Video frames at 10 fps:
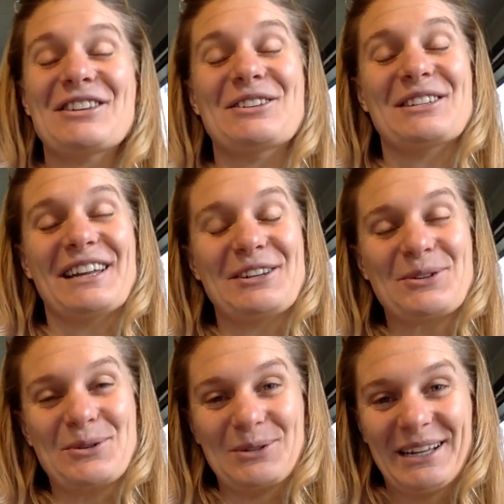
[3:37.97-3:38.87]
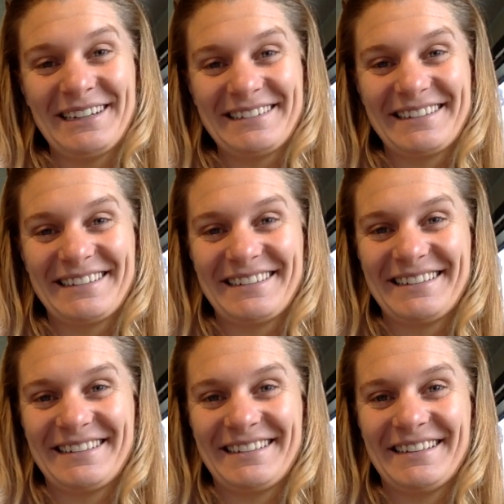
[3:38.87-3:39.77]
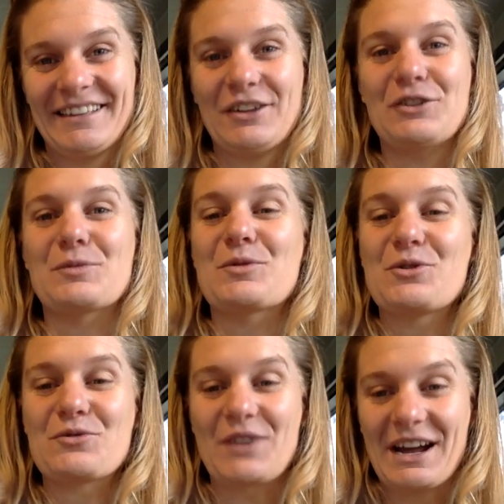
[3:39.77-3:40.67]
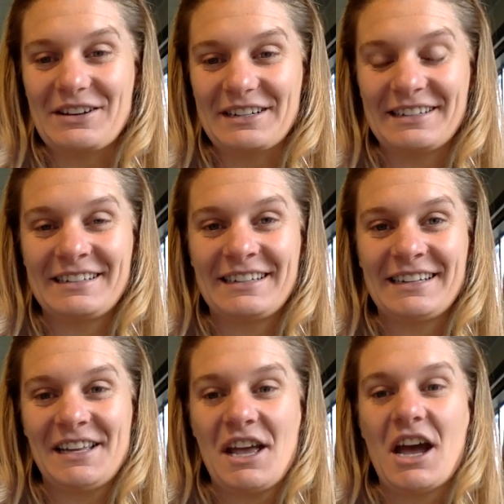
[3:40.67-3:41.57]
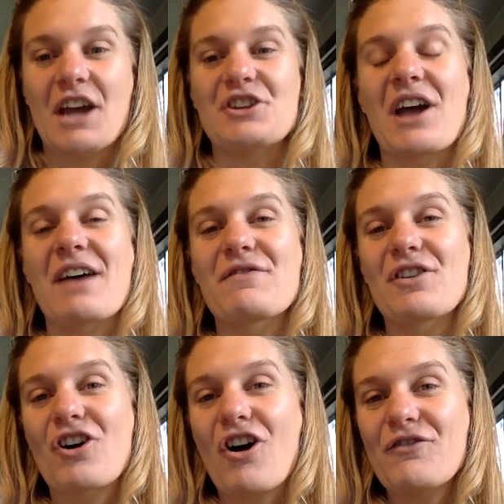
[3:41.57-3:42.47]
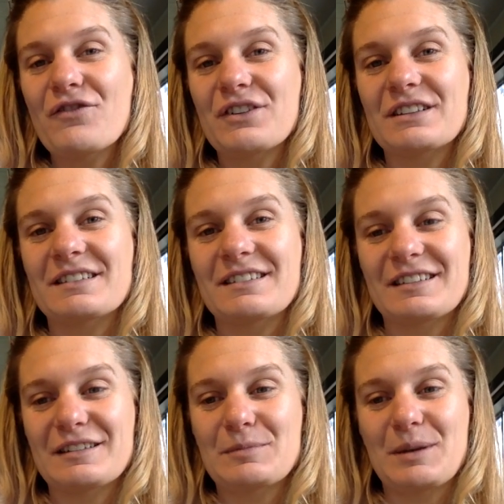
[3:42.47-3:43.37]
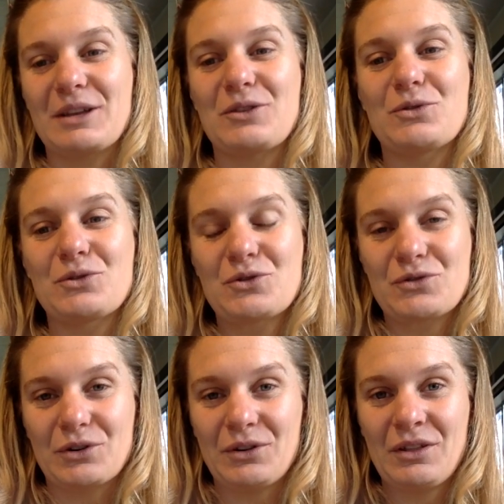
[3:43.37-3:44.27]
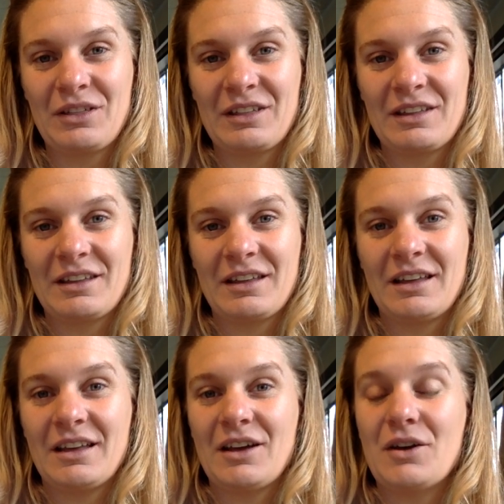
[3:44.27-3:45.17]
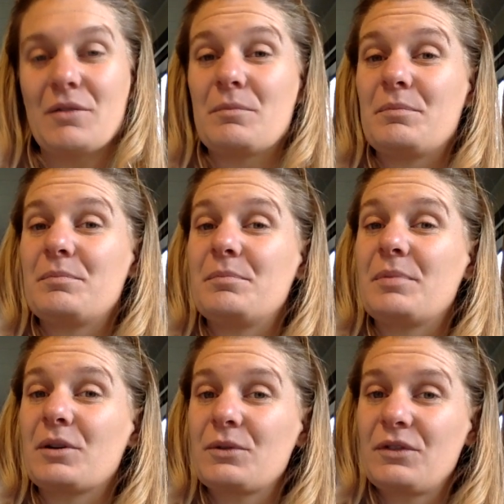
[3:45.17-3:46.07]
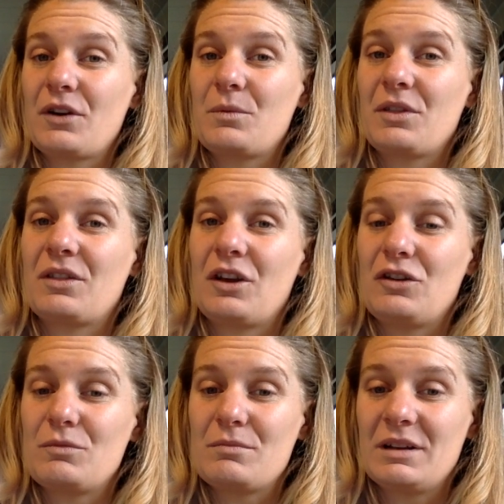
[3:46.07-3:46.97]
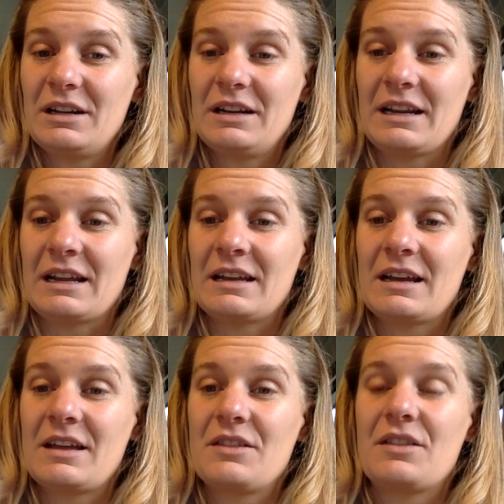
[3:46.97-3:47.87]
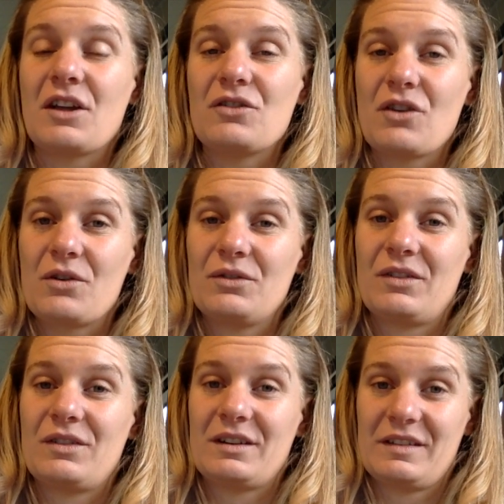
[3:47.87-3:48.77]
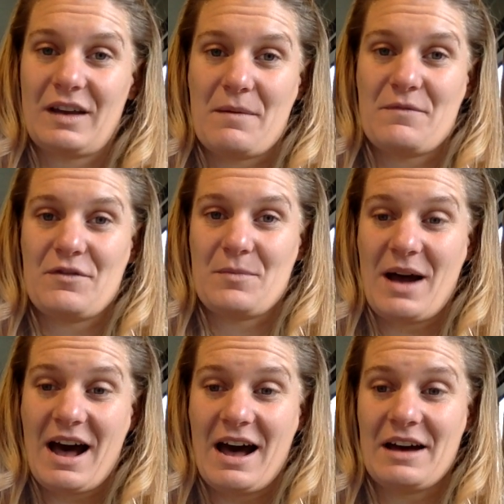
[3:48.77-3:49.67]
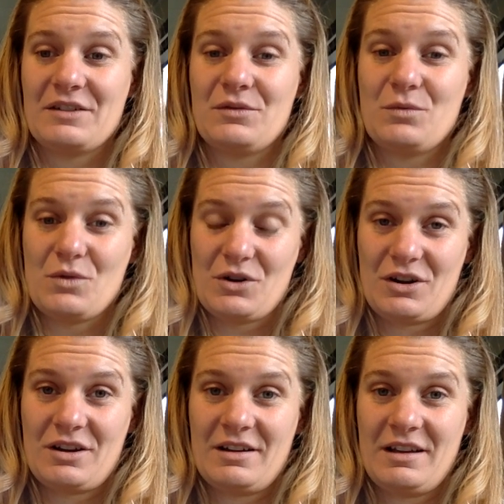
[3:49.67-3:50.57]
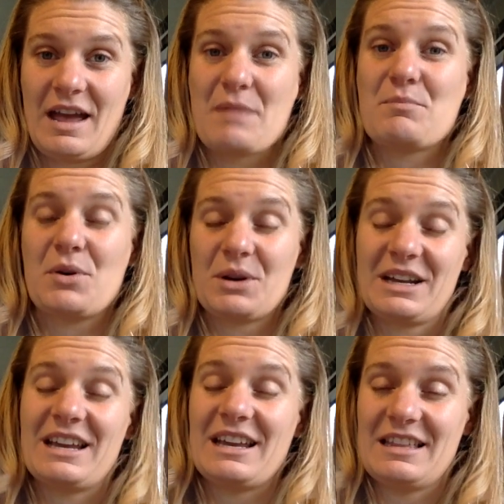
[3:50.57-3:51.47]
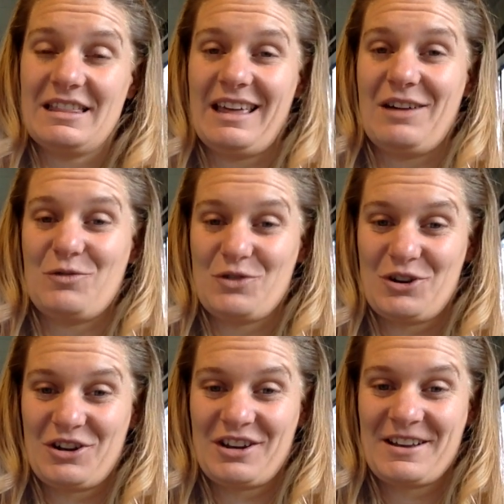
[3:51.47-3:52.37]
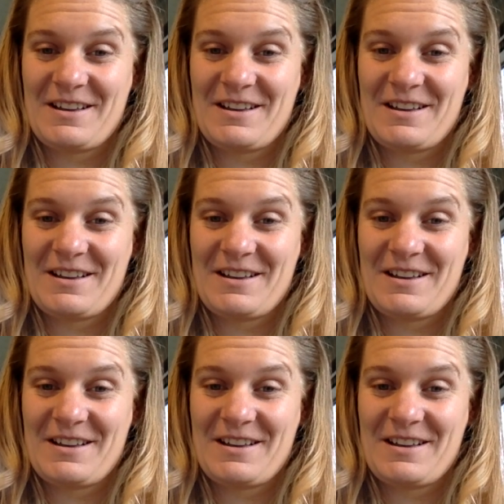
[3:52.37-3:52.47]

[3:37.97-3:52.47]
You stand taller, you're more grounded, and you have the confidence to speak your truth, but also with the humility that knows that it's come from hard work and putting in that work.